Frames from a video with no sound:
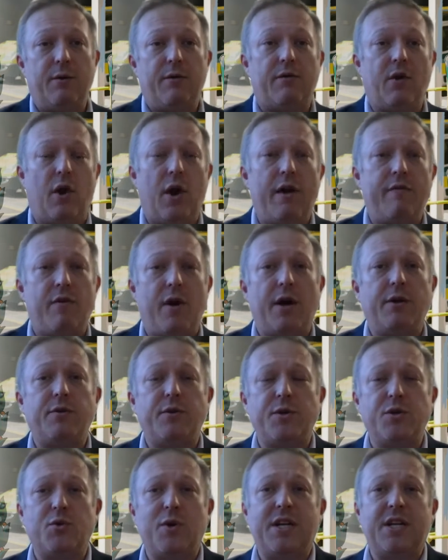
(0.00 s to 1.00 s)
we've got over
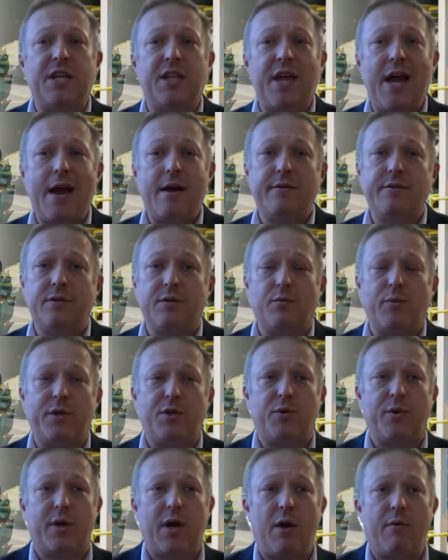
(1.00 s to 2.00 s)
120,000,
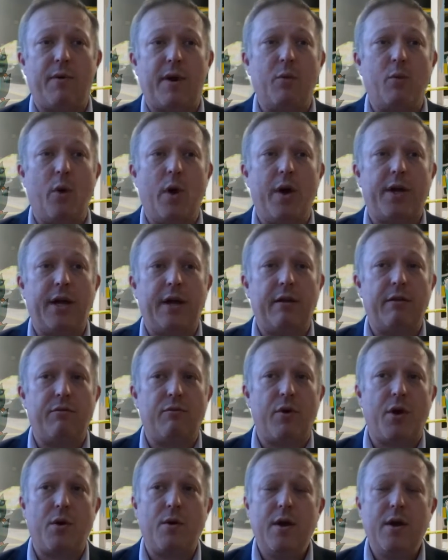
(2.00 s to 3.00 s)
which we're currently working
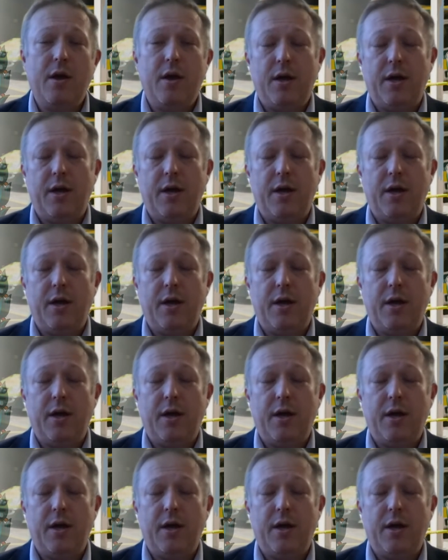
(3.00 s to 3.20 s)
through